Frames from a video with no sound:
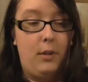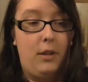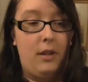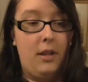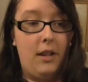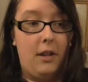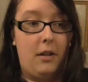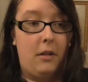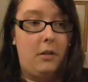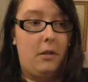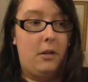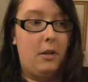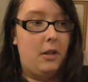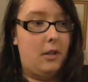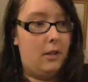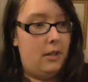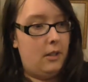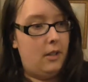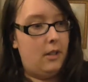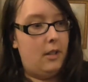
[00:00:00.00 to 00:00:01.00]
But no.
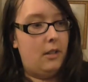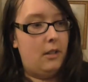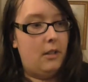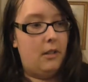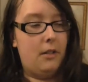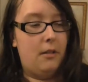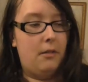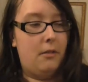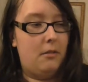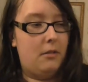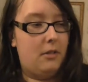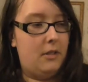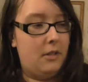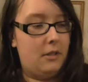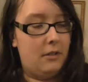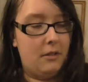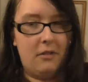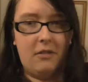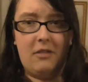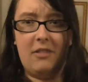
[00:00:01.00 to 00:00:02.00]

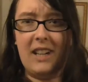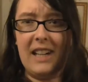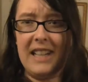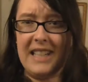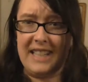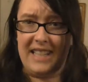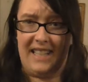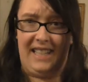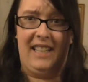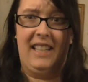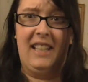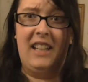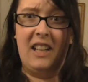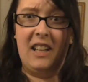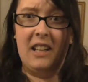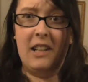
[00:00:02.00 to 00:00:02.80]
It's crazy.